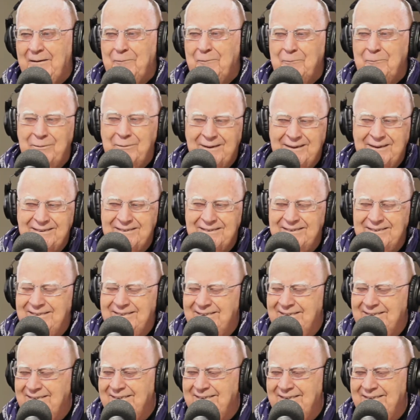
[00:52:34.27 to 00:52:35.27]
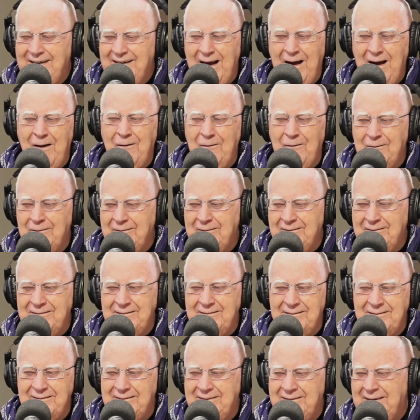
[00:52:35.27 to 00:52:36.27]
But now
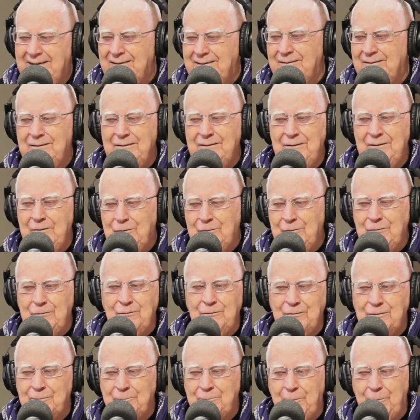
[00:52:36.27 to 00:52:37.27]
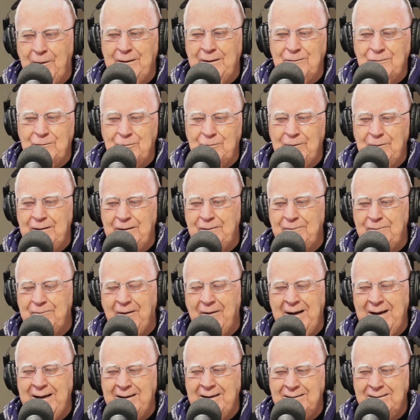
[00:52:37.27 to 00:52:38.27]
news spreads real
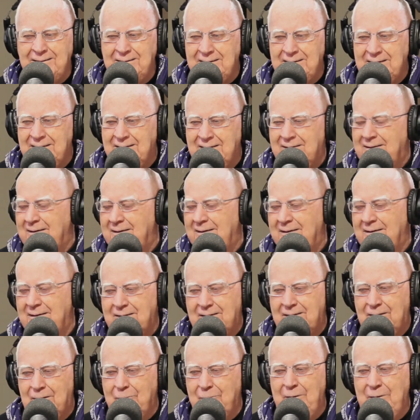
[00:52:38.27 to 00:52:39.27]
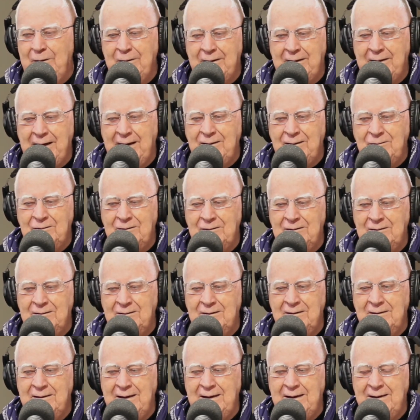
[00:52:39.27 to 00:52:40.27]
fast,
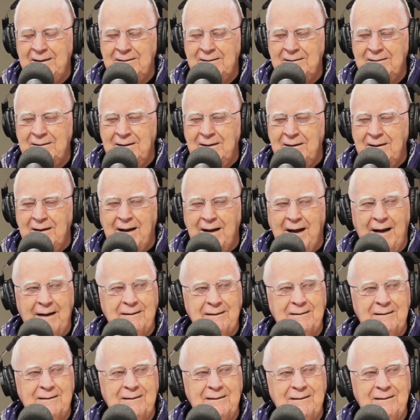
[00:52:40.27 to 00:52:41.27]
communications and that. I